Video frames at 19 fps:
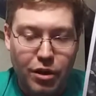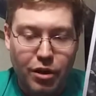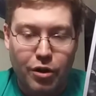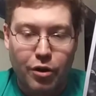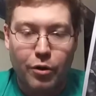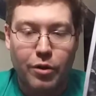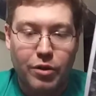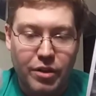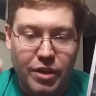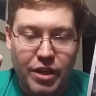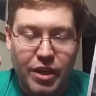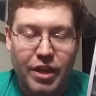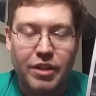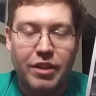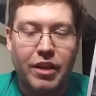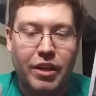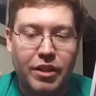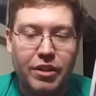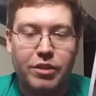currently
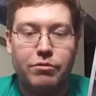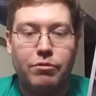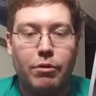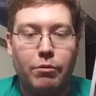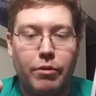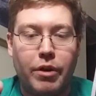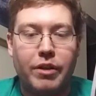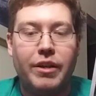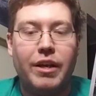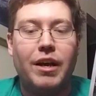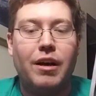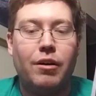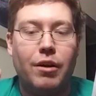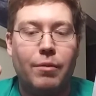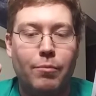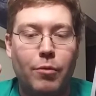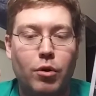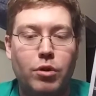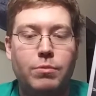in the industry right now,
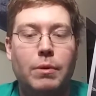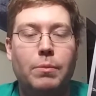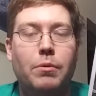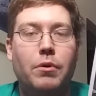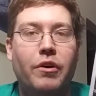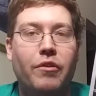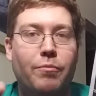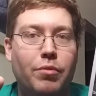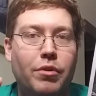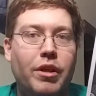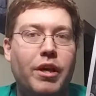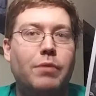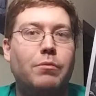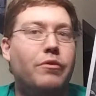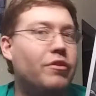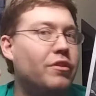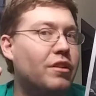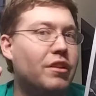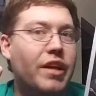and most people have played
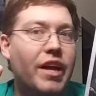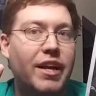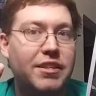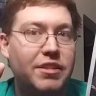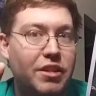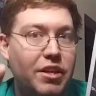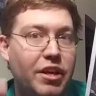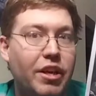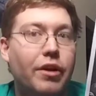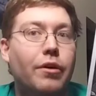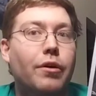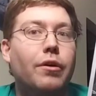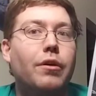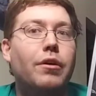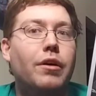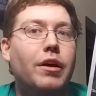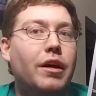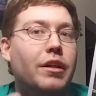within the last year,